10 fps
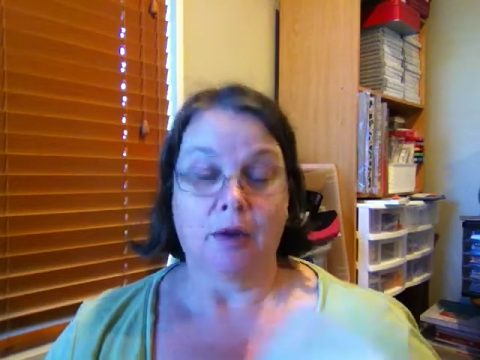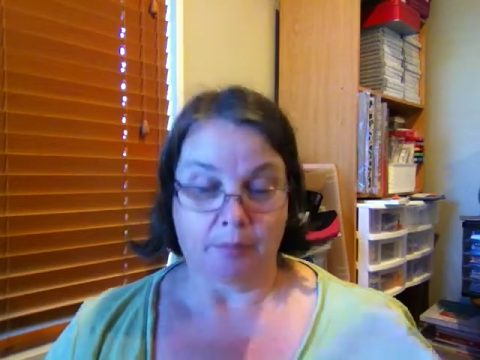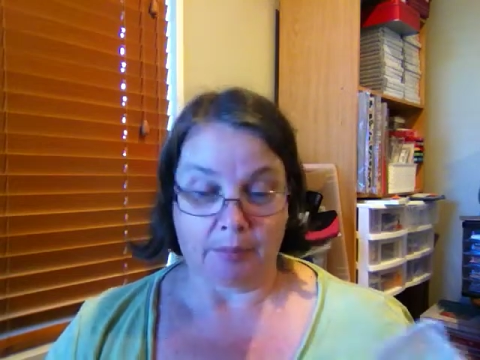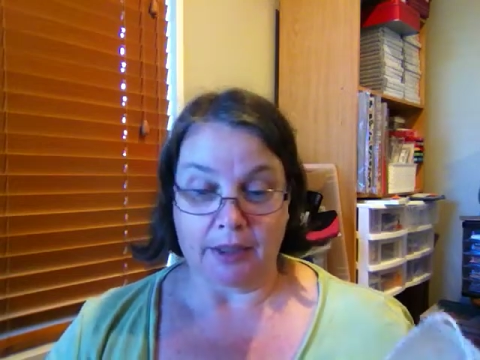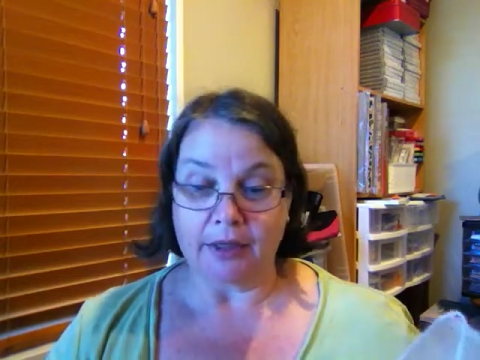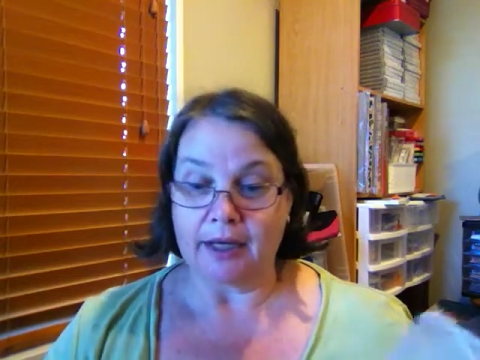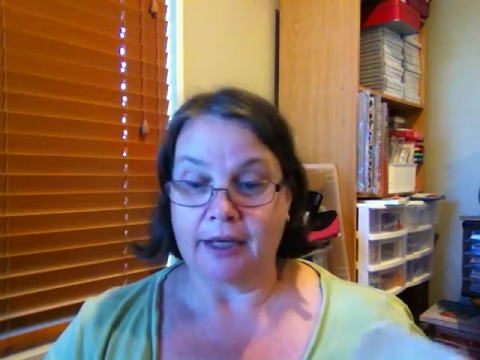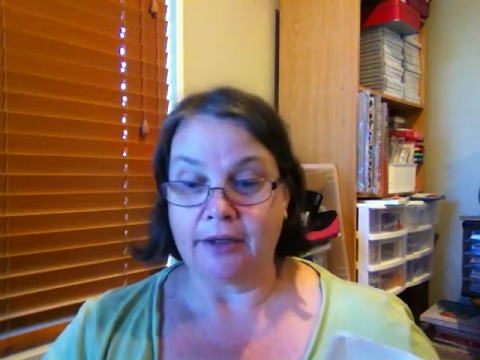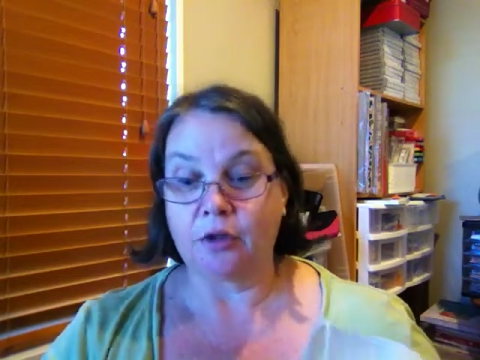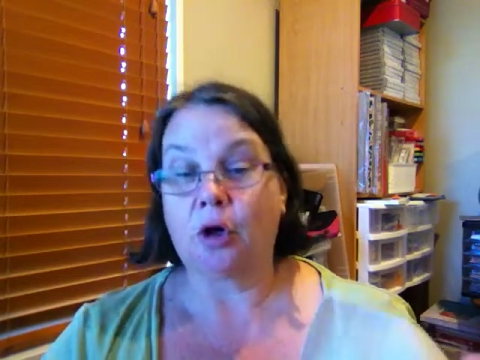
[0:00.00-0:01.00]
but I
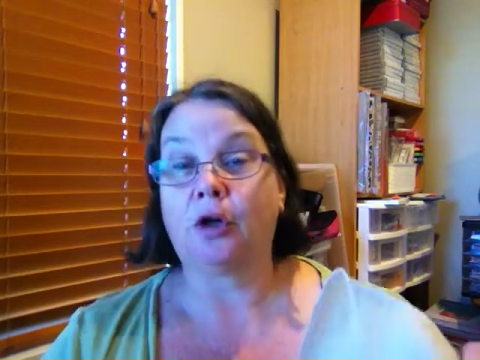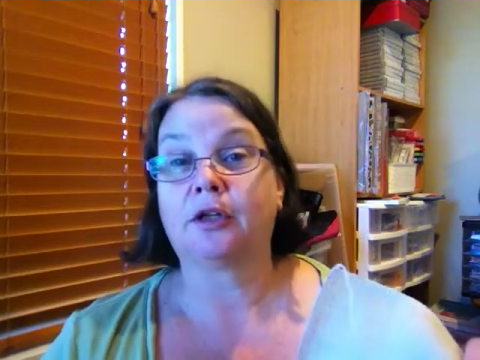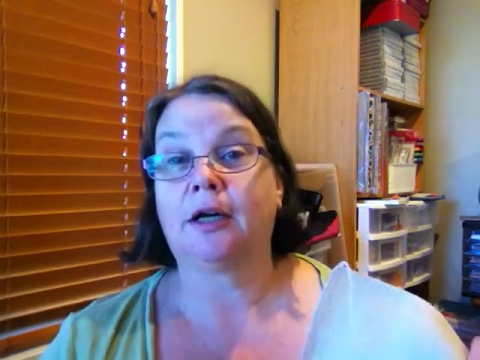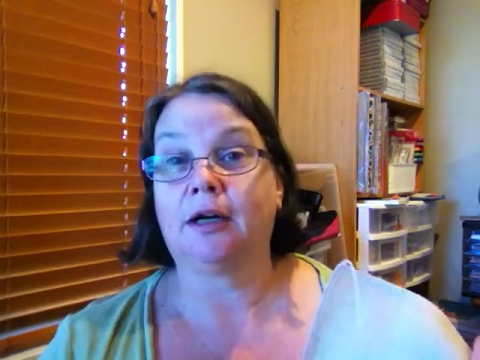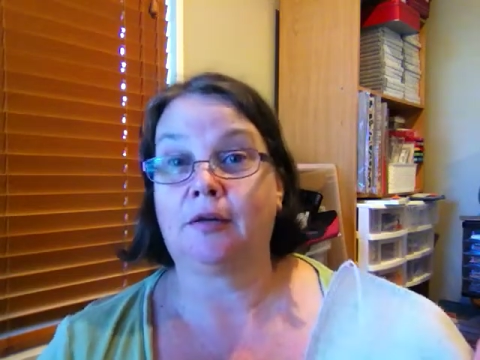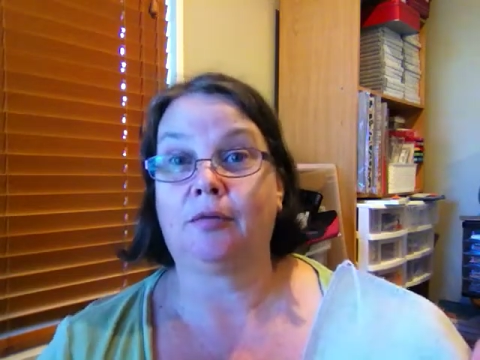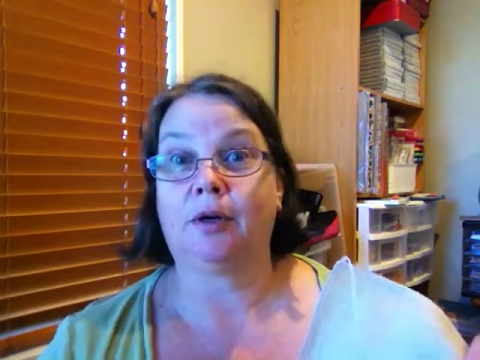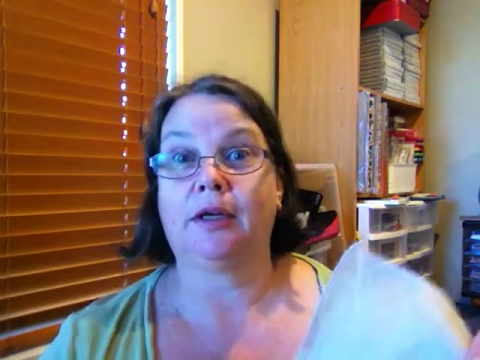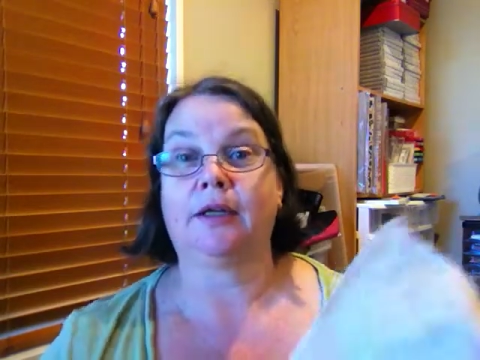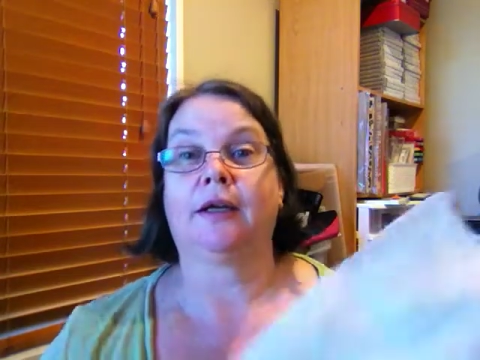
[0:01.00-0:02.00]
had got
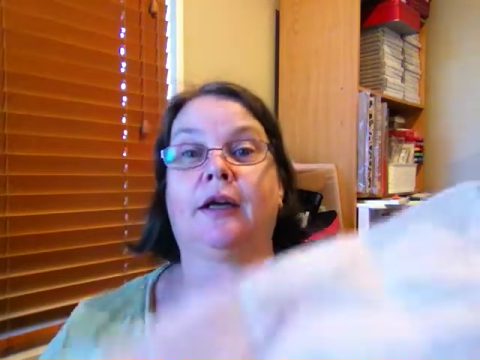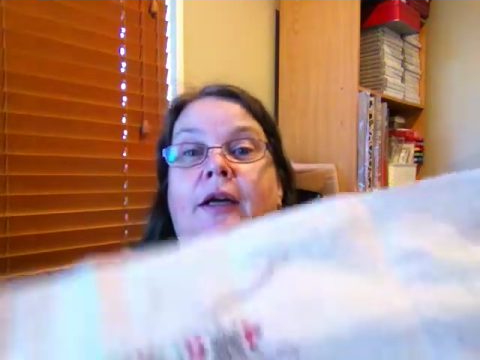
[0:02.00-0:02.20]
halfway.